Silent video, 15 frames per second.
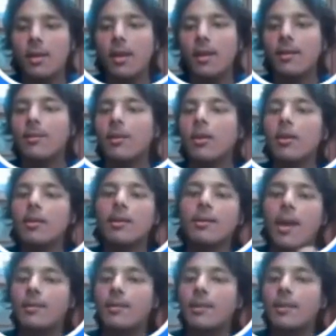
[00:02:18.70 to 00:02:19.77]
and Scott is
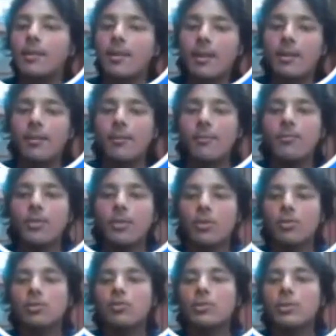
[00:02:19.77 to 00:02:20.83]
asking Ryan
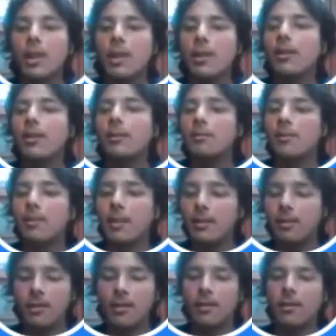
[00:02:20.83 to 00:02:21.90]
to send
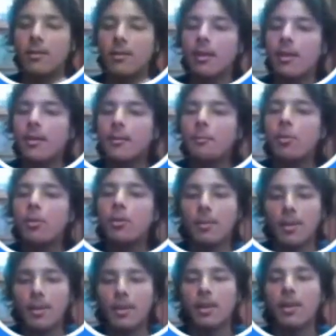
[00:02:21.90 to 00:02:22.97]
a report
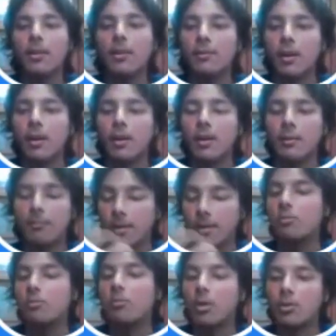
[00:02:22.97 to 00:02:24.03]
by the end of by
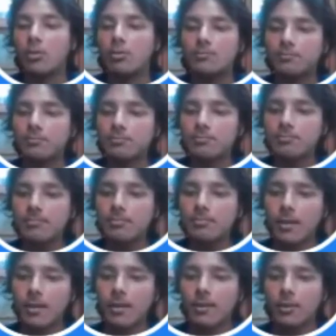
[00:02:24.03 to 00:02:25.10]
tomorrow.
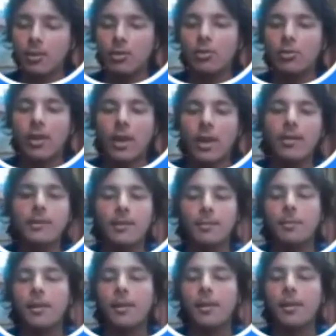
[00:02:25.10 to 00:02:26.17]
So Ryan is
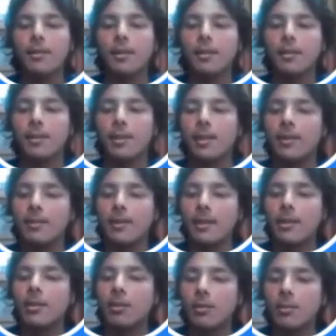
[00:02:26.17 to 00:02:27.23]
replying that he'll send
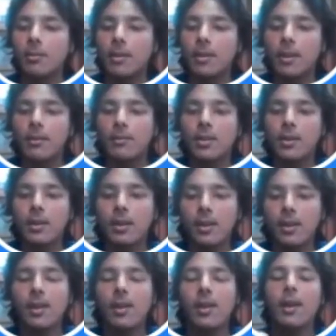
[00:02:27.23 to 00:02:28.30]
it over by the end of the day.
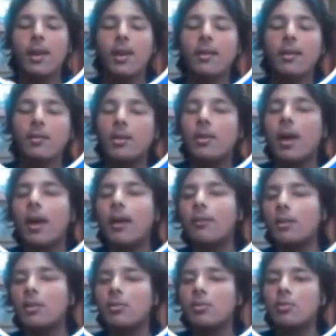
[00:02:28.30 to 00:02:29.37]
And without having
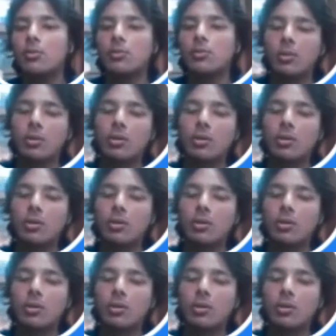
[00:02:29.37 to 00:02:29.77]
to